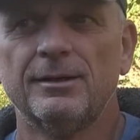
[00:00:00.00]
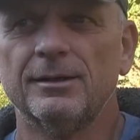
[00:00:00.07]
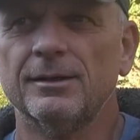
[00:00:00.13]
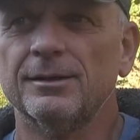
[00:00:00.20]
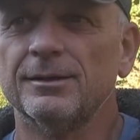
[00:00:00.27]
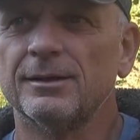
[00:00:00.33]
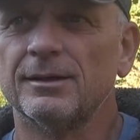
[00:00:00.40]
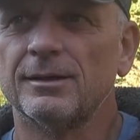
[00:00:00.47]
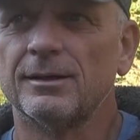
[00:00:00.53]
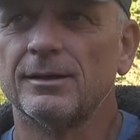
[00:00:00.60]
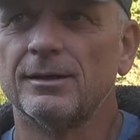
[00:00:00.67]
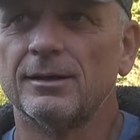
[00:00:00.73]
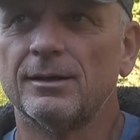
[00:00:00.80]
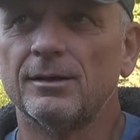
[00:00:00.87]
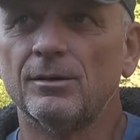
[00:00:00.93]
And uh,
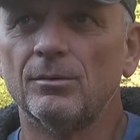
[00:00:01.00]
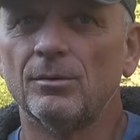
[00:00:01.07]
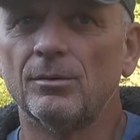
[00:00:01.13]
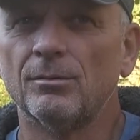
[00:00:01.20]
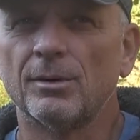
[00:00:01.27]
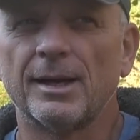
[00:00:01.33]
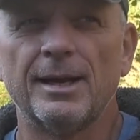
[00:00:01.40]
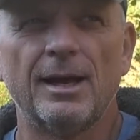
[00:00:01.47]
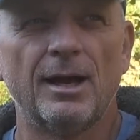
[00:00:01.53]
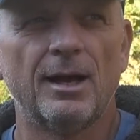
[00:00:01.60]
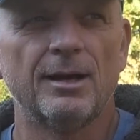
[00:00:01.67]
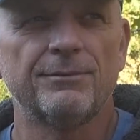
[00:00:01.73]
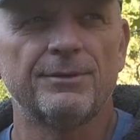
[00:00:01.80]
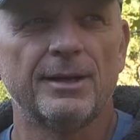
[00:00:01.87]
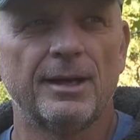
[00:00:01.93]
but I
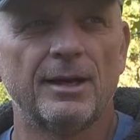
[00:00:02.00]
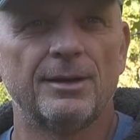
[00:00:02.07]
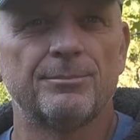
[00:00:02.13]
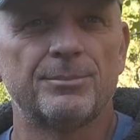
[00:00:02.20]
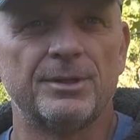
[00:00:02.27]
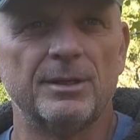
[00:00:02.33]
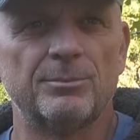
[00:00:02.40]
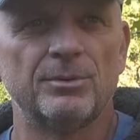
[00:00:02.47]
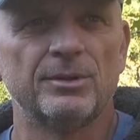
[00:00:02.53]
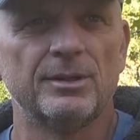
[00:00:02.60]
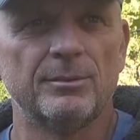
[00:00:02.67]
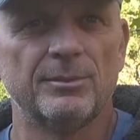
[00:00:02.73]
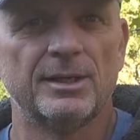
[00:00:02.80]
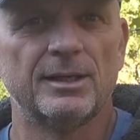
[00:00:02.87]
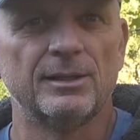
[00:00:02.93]
have had people
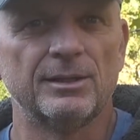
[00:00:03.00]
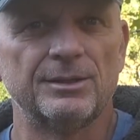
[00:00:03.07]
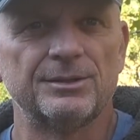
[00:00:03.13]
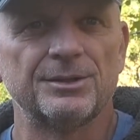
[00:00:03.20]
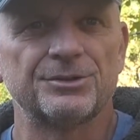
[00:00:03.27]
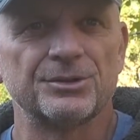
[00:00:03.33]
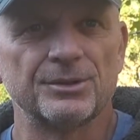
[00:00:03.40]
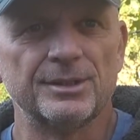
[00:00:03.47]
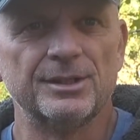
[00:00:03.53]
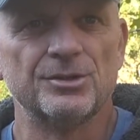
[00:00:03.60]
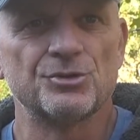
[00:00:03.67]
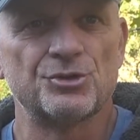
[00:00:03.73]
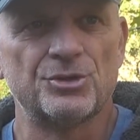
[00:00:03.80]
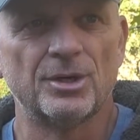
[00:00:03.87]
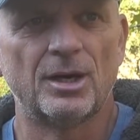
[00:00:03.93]
email in that there
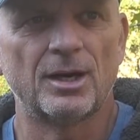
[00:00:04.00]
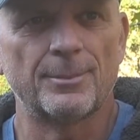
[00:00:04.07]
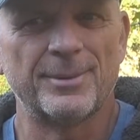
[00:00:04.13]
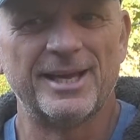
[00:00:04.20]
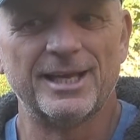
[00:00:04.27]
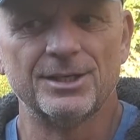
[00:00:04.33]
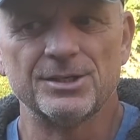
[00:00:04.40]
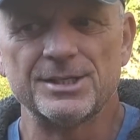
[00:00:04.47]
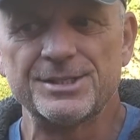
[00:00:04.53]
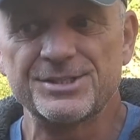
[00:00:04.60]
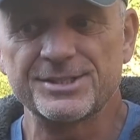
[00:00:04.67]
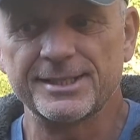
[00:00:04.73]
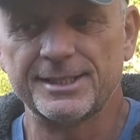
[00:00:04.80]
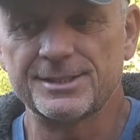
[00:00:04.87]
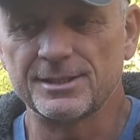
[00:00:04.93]
is dogman
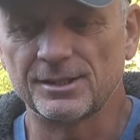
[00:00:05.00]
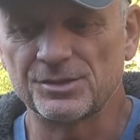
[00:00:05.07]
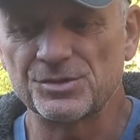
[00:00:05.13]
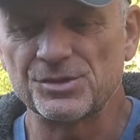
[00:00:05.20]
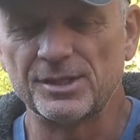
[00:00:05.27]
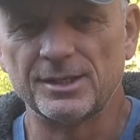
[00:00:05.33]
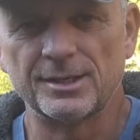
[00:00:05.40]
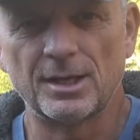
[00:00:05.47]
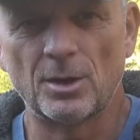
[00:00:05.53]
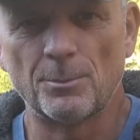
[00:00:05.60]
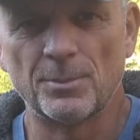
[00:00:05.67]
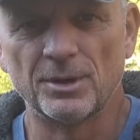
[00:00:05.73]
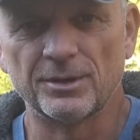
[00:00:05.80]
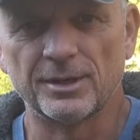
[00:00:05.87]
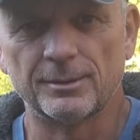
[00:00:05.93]
sightings in
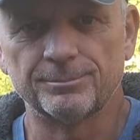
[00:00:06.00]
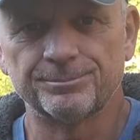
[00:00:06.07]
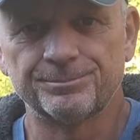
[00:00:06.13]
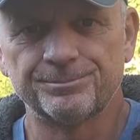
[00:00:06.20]
Alberta.